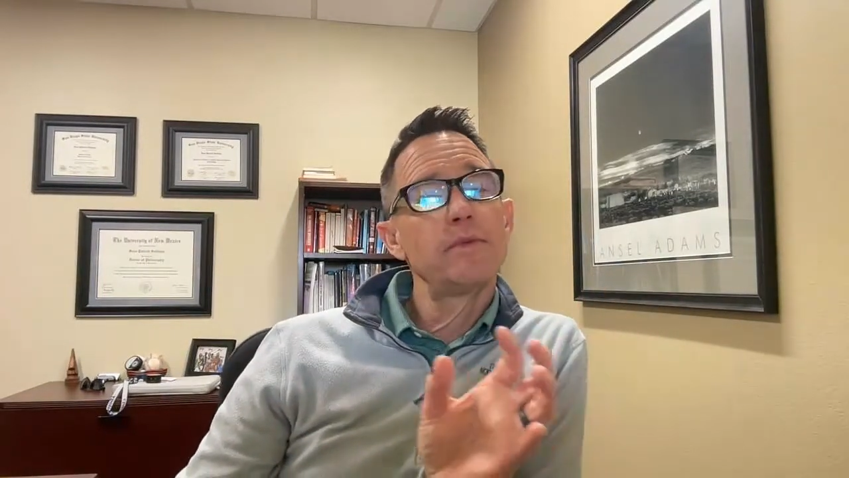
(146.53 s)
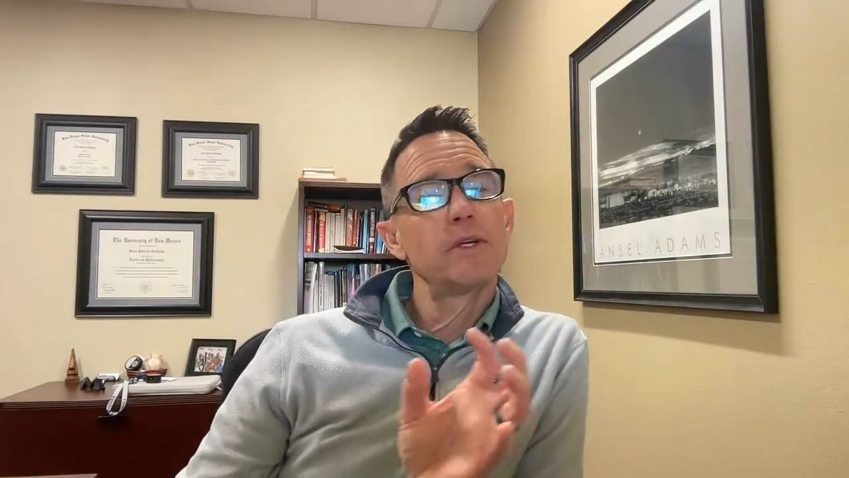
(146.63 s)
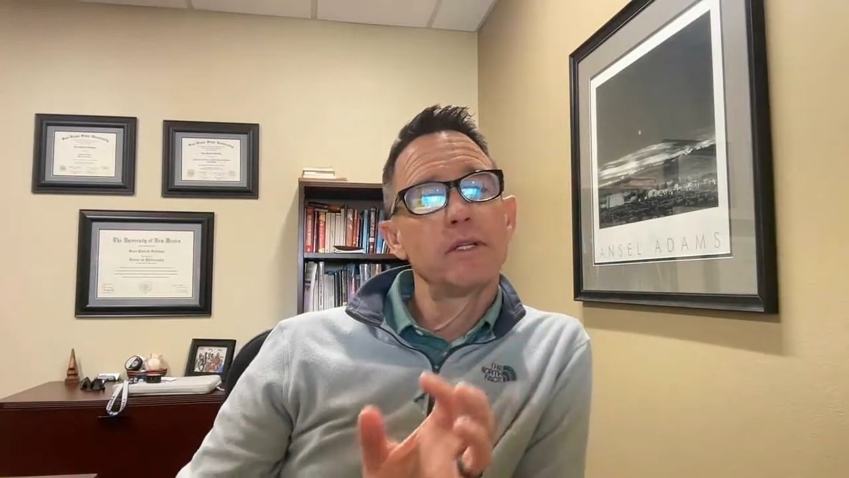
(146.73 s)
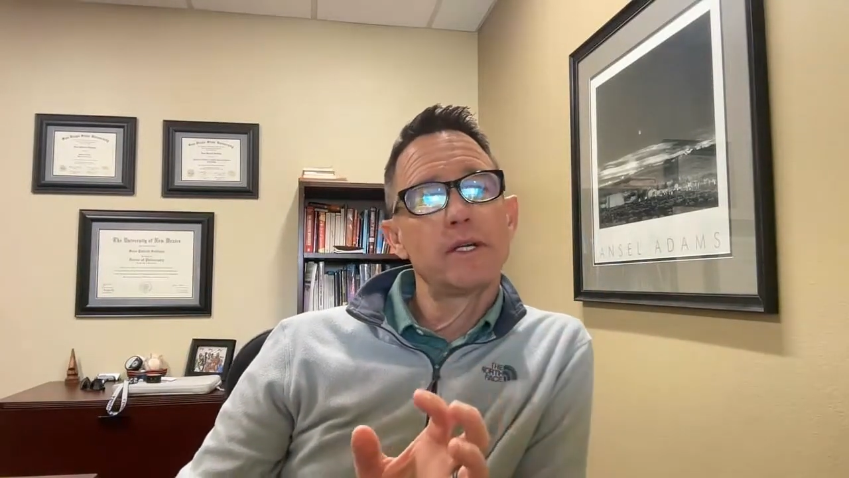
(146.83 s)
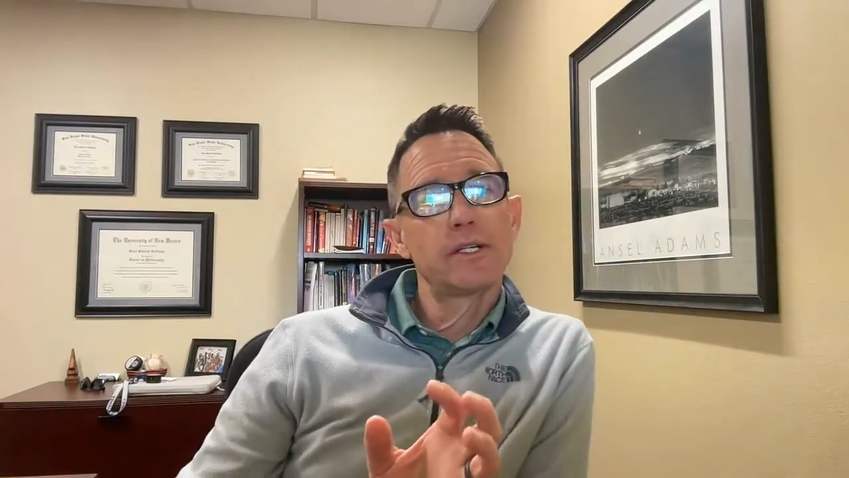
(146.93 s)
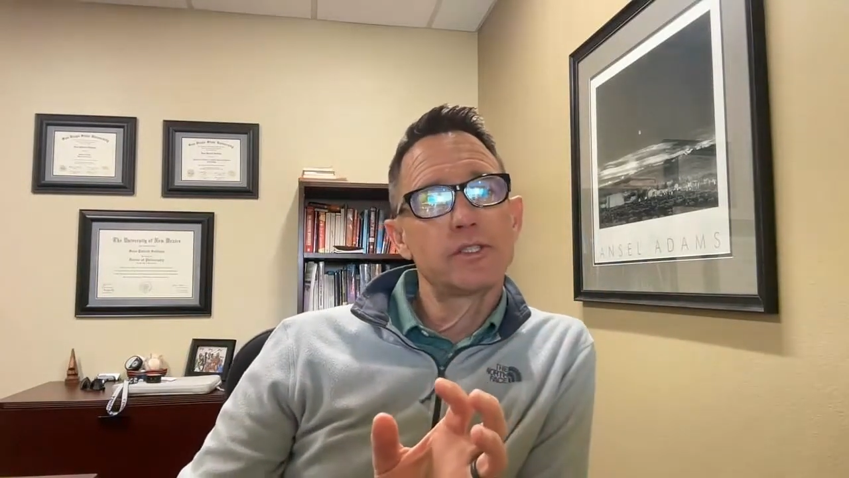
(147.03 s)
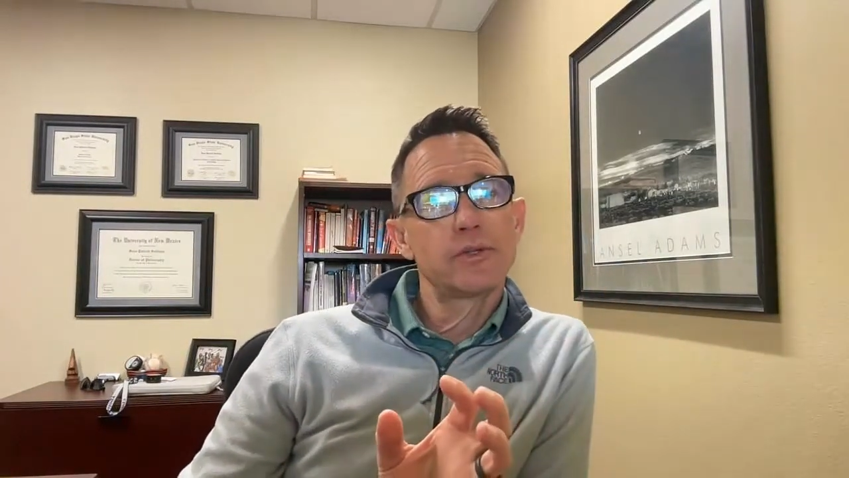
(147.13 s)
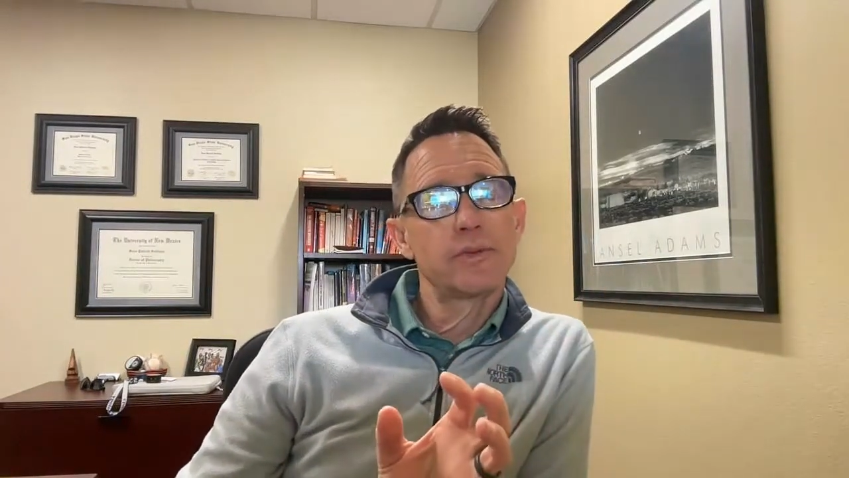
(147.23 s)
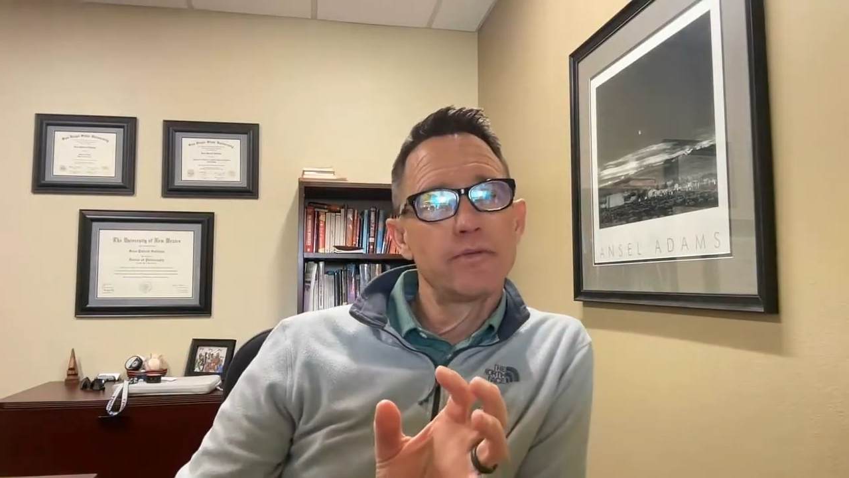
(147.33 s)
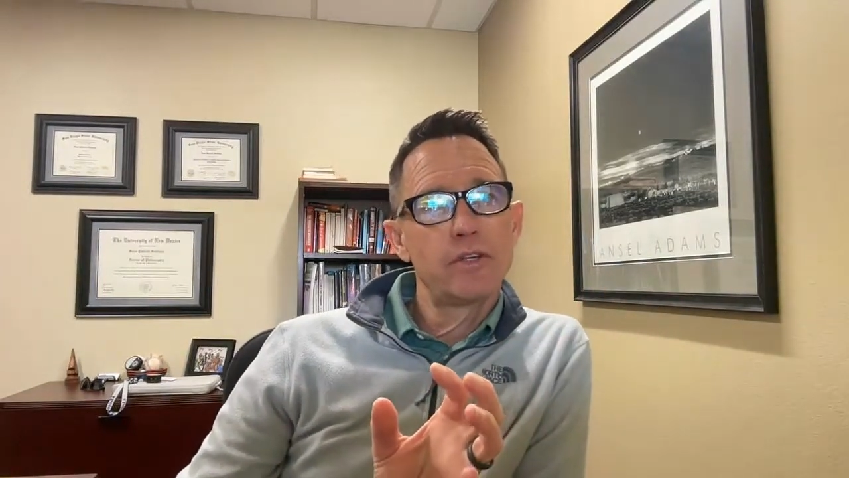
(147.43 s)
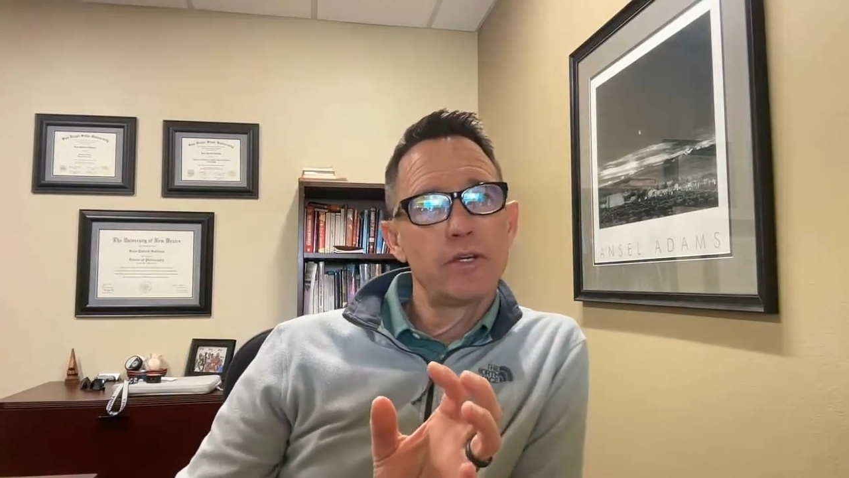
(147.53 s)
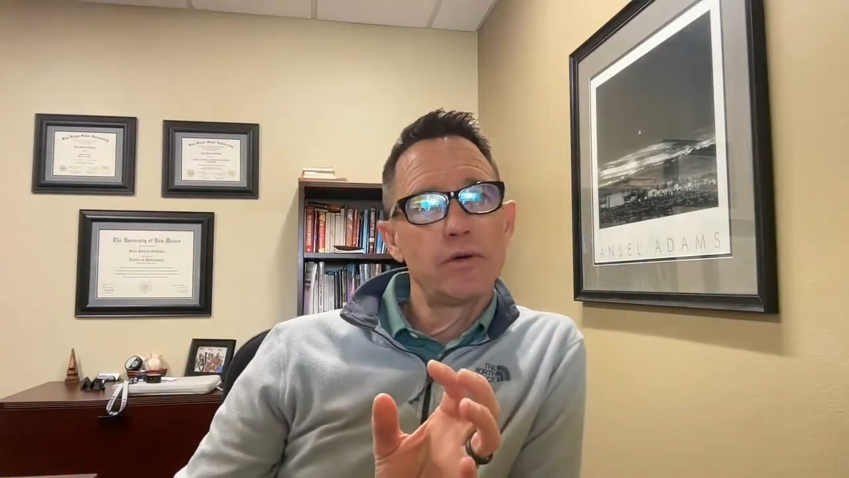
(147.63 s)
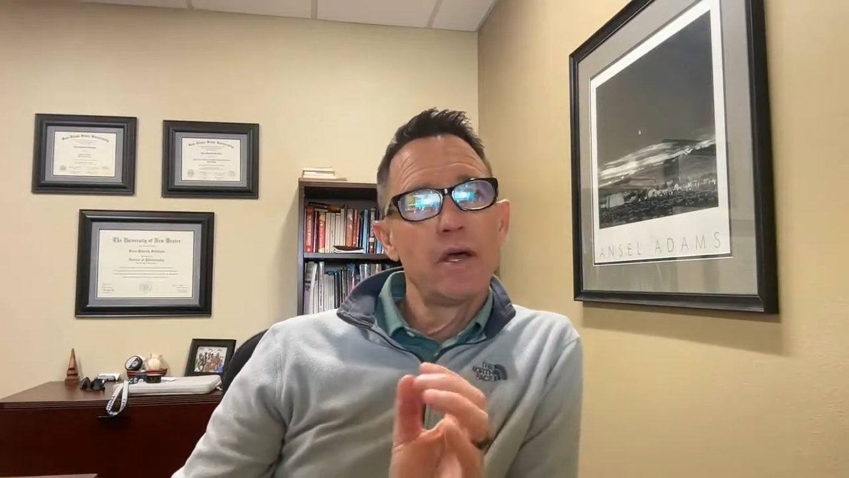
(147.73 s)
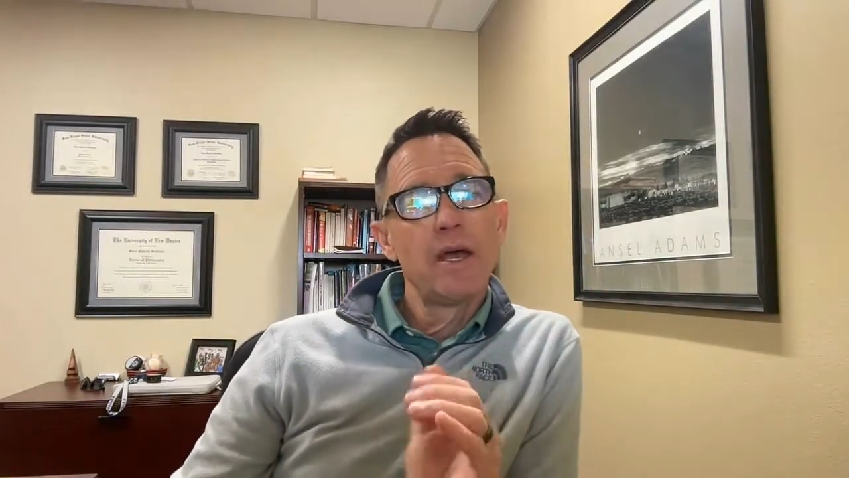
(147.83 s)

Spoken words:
your literature review